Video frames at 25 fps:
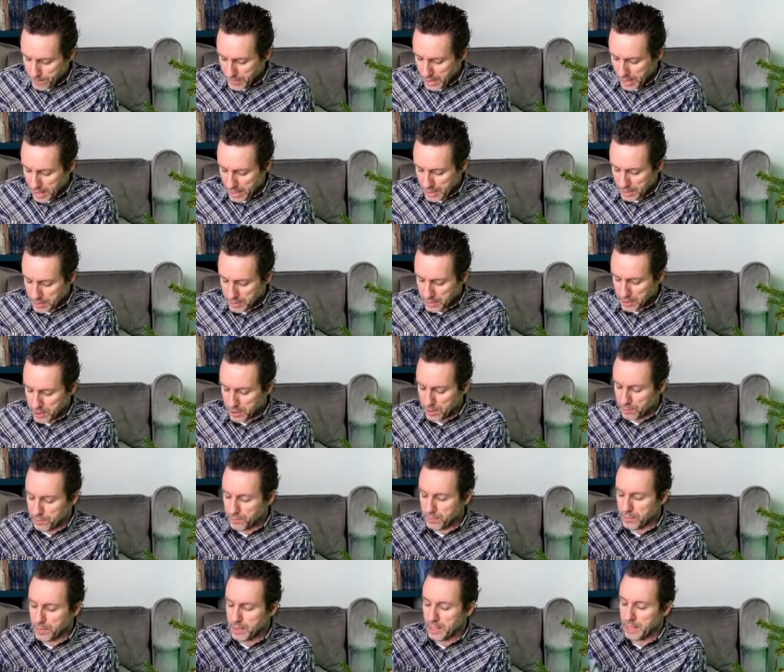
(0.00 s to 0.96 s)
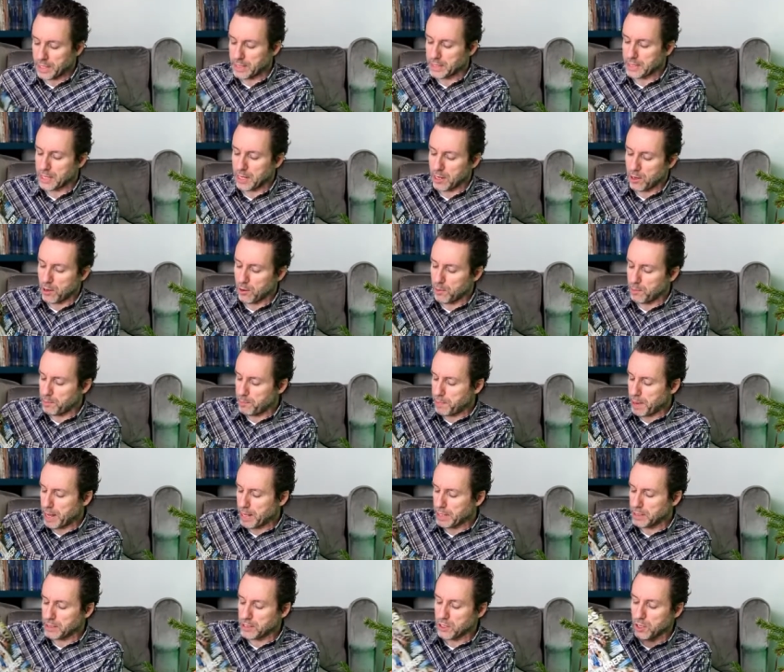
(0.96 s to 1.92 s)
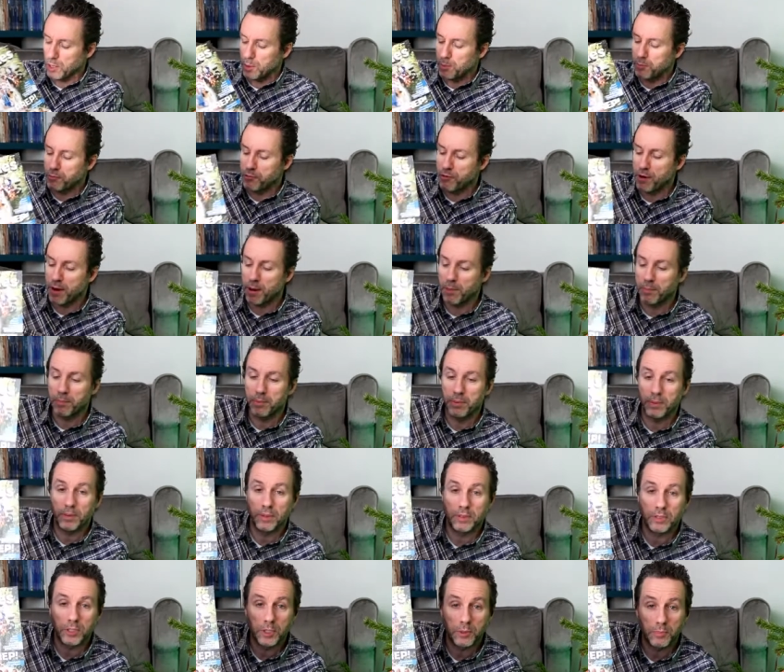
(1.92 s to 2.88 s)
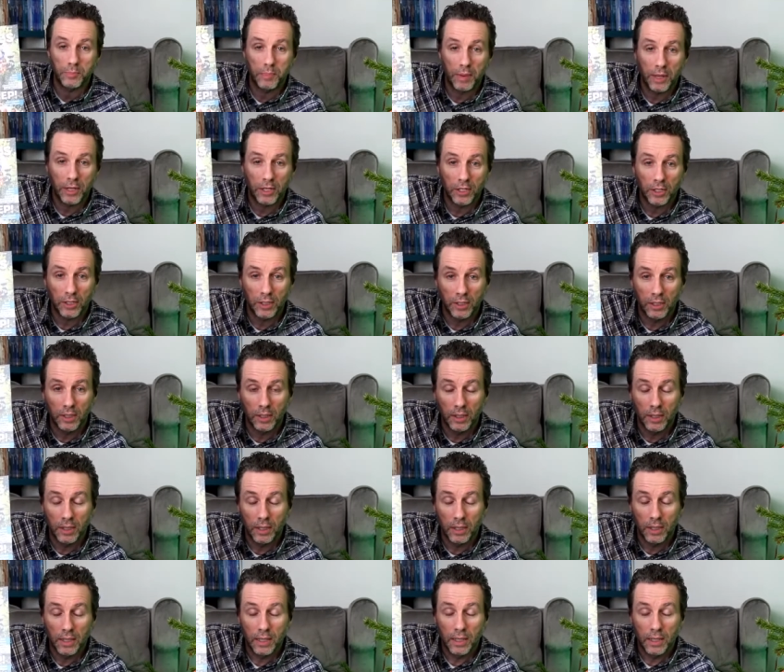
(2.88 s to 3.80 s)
And there's our Panto Prep special